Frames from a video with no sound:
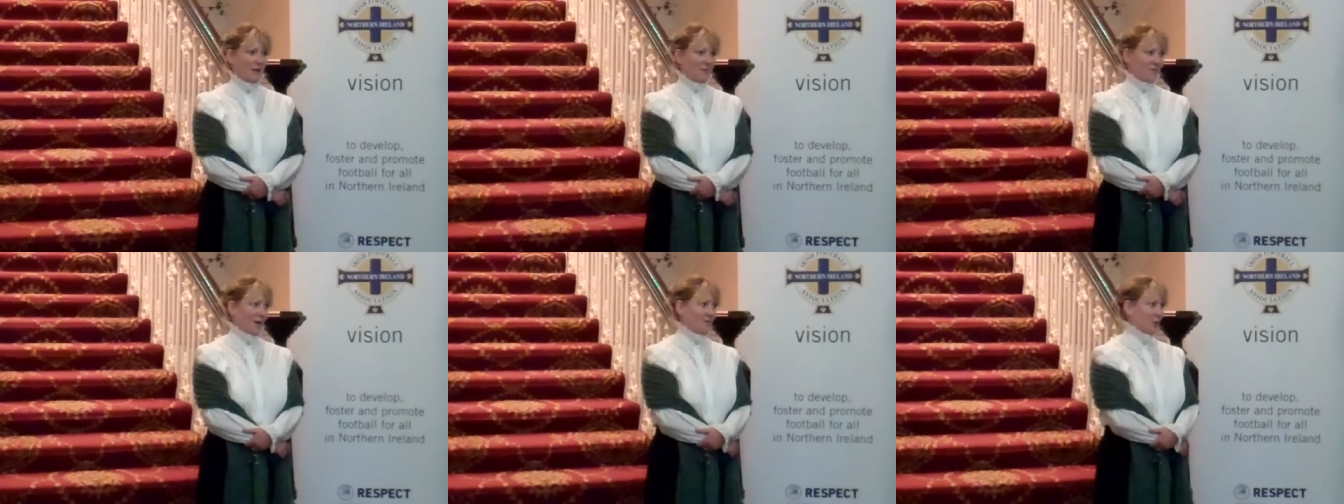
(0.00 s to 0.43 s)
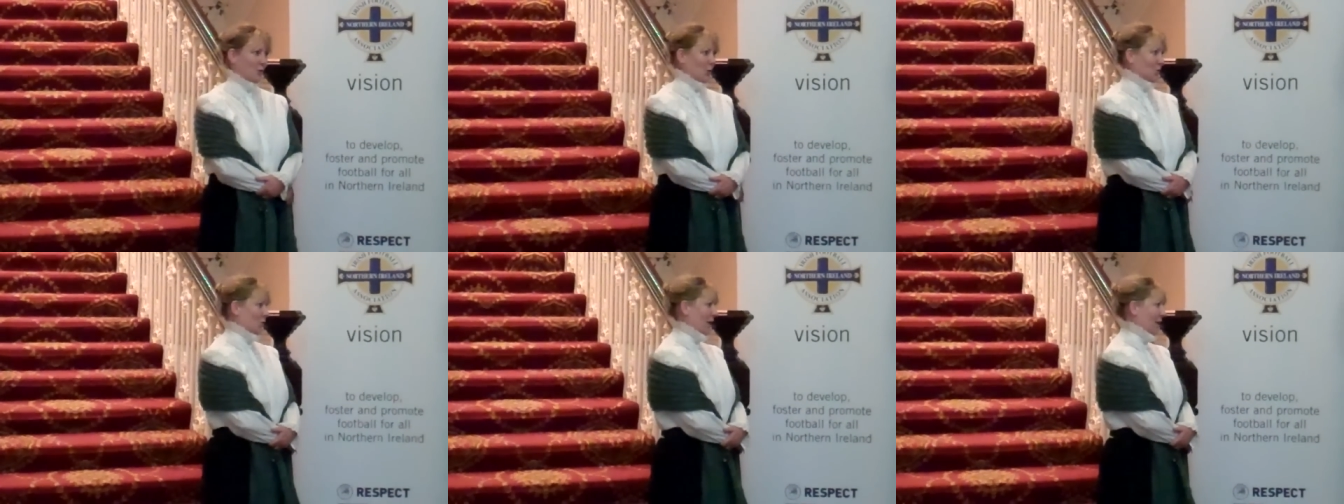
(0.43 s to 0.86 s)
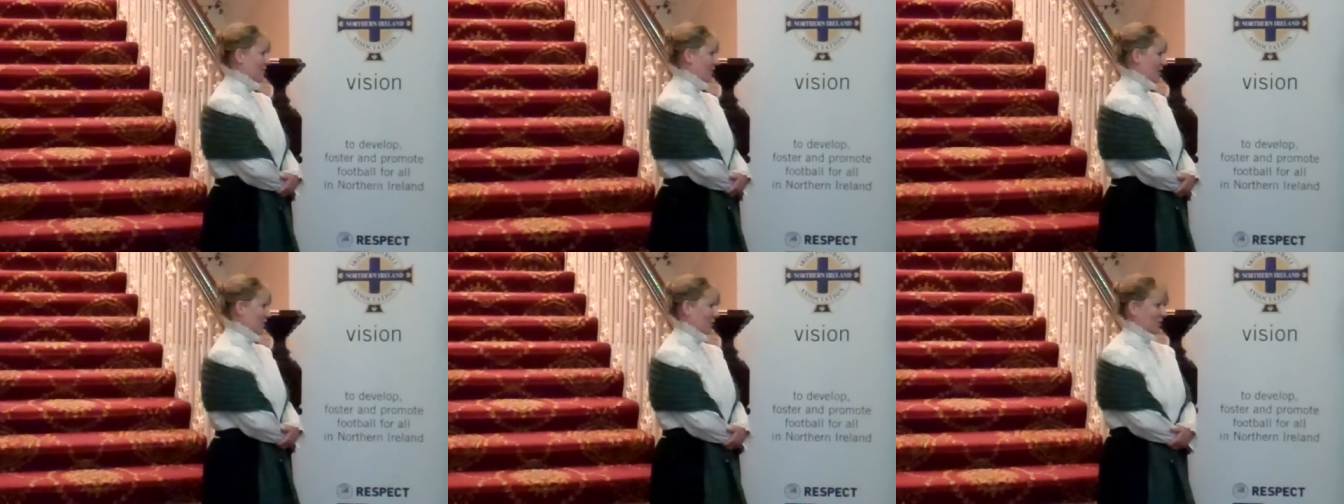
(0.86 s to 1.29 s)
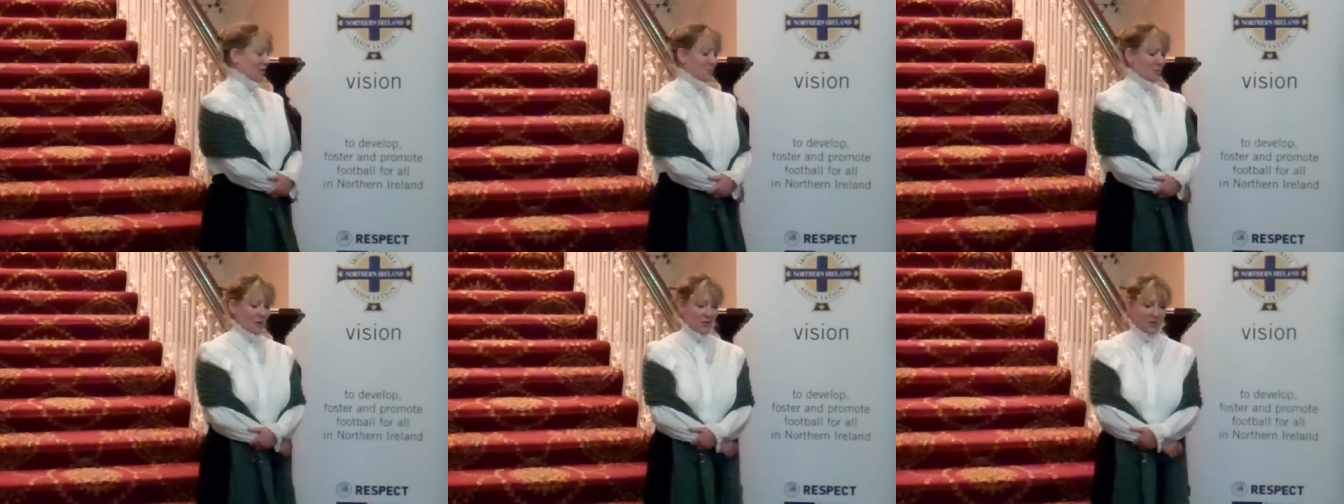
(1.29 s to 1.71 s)
my five-year-old grandfather and
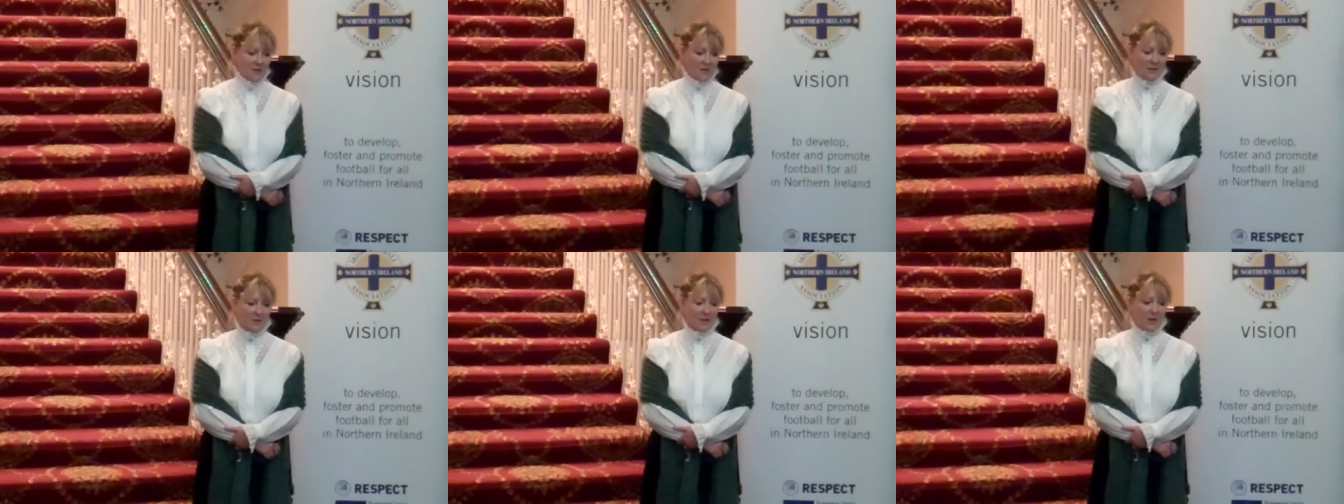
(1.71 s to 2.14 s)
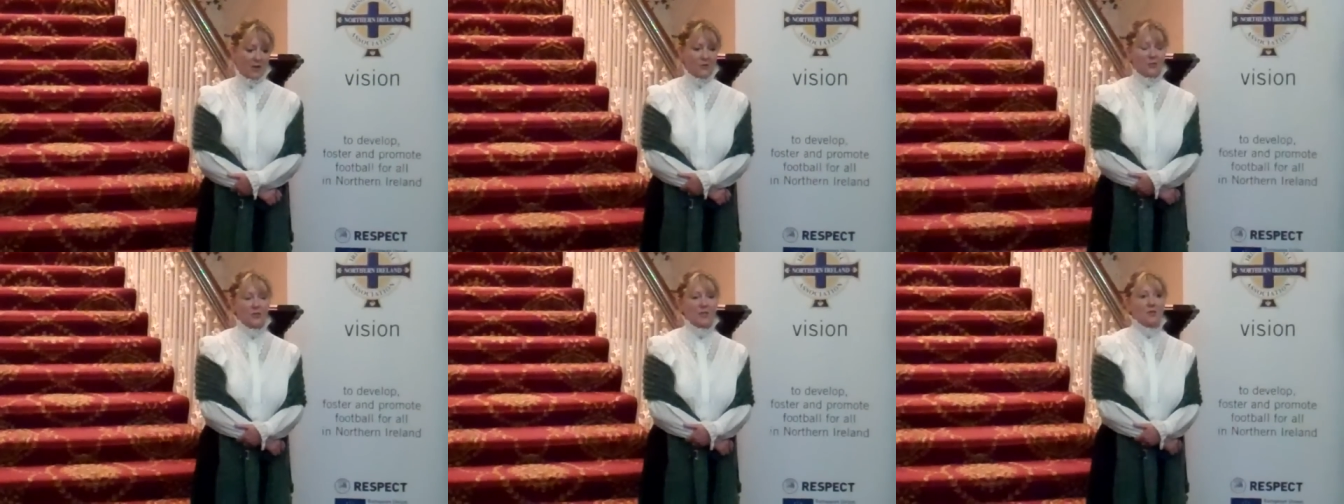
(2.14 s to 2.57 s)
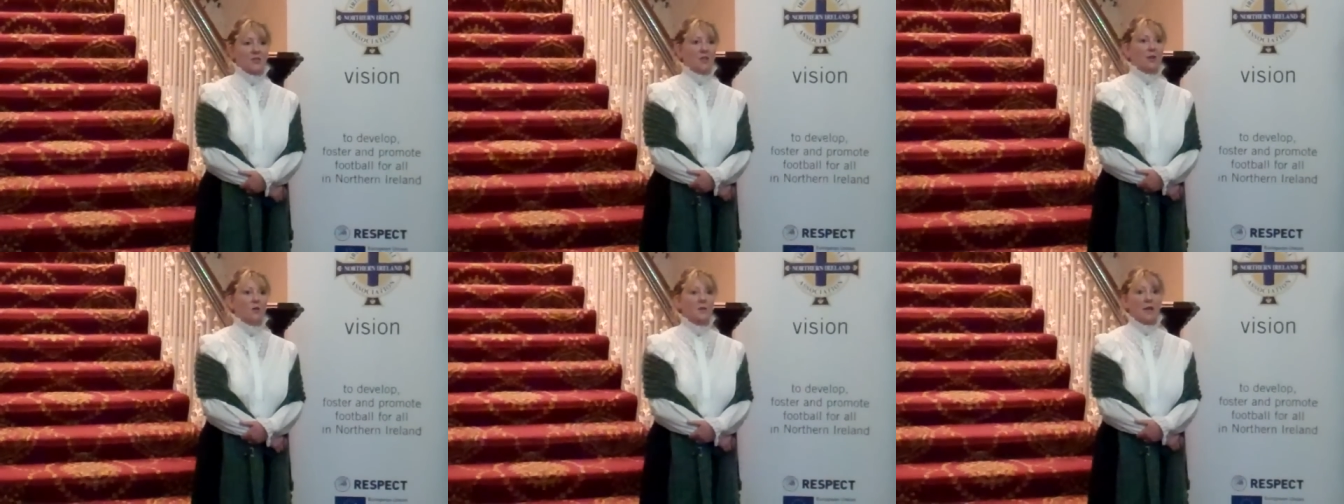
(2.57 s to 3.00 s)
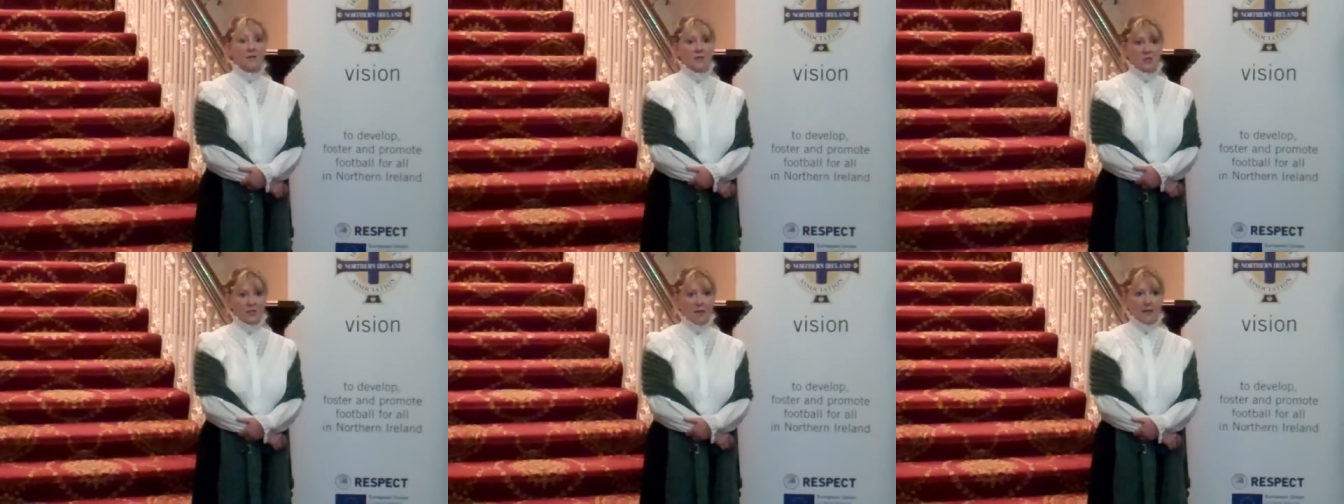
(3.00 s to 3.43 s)
his brother, 100 years ago
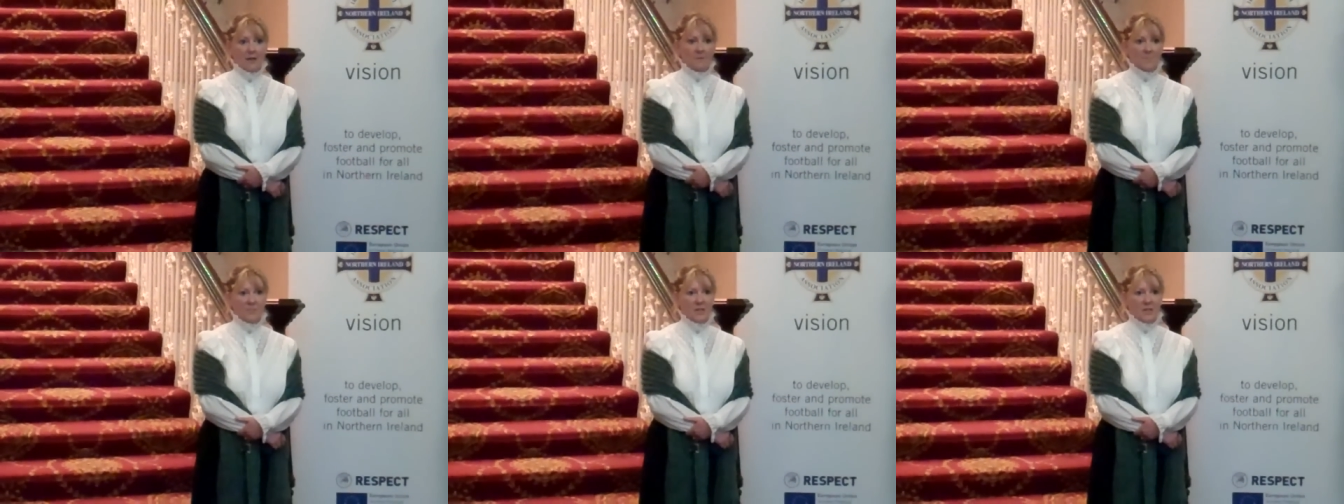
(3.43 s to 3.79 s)
yesterday.